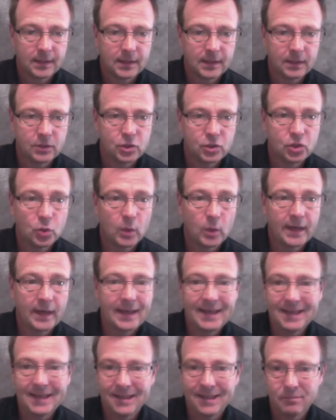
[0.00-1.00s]

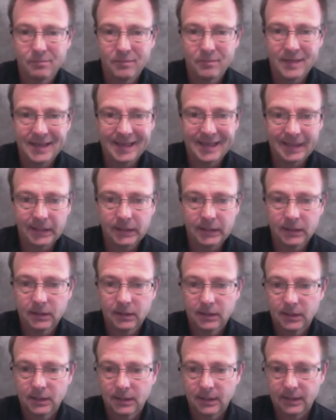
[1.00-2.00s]
joining a meeting.
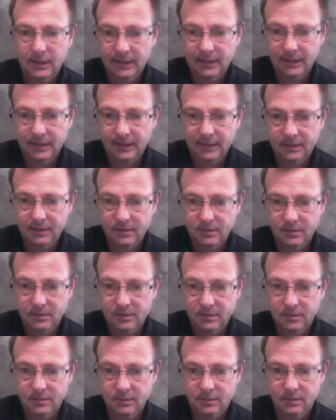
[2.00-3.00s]
And
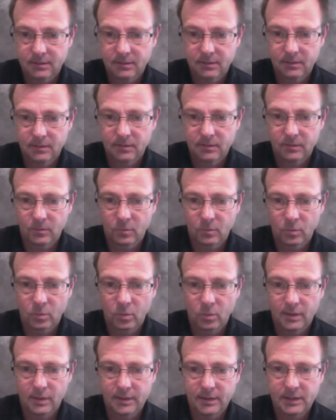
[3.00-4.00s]

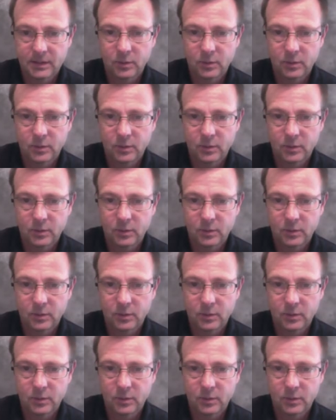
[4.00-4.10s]
what you